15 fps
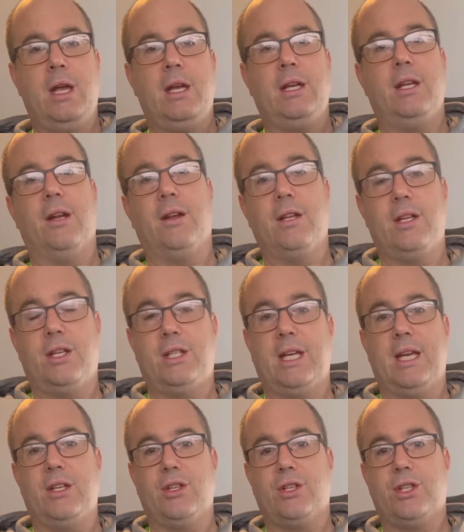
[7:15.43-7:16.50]
know, you see
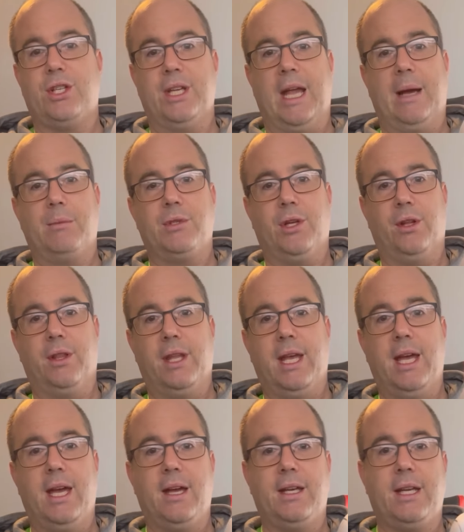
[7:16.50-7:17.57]
it just snaps on
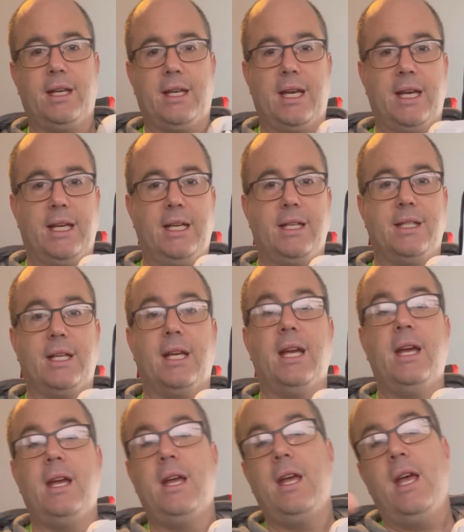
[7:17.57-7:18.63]
there, dead easy.
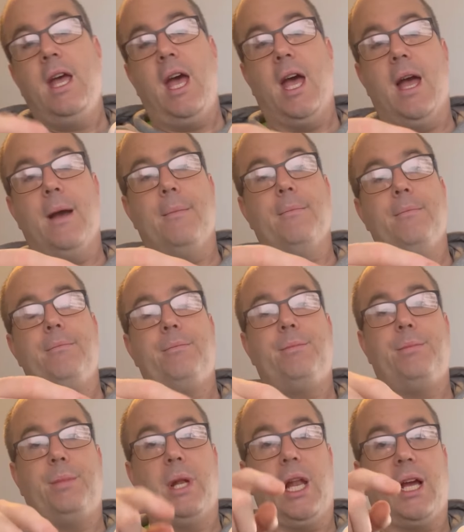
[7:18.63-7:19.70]

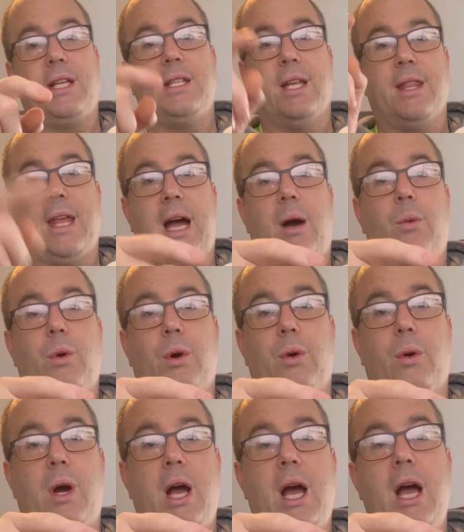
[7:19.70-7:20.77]
But like I said, that
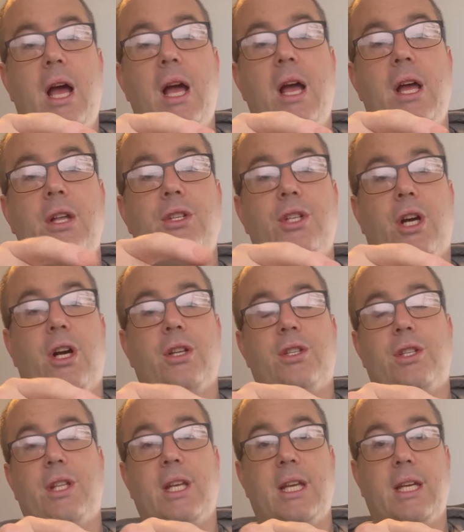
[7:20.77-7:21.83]
will
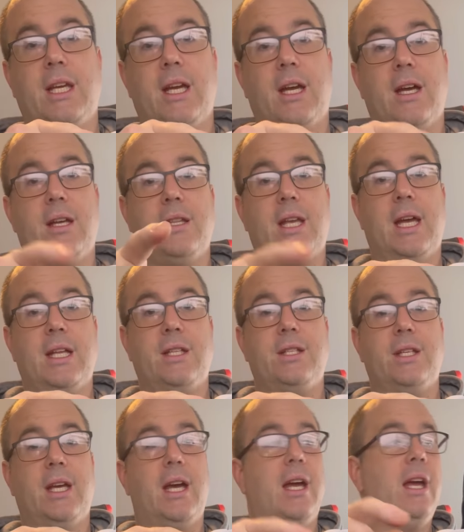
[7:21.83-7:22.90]
charge the
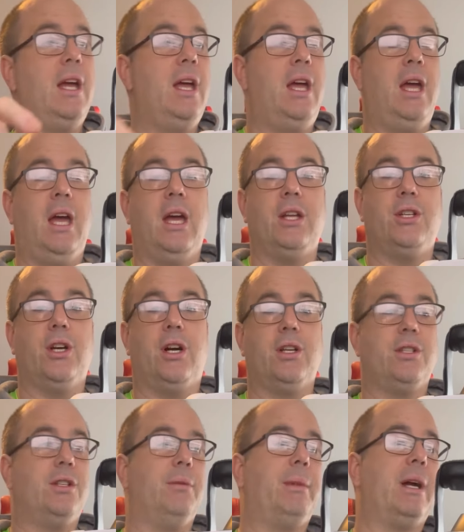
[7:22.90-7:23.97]
headset and
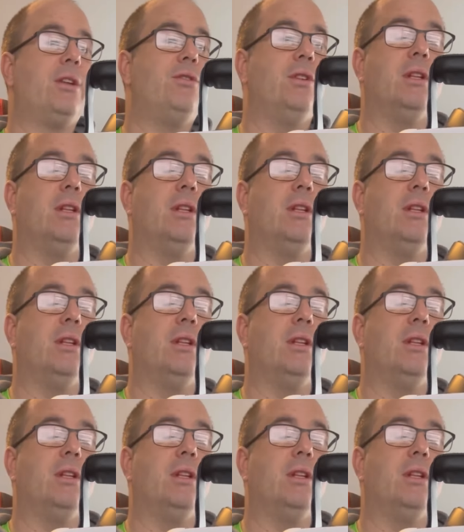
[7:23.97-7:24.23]
charge the battery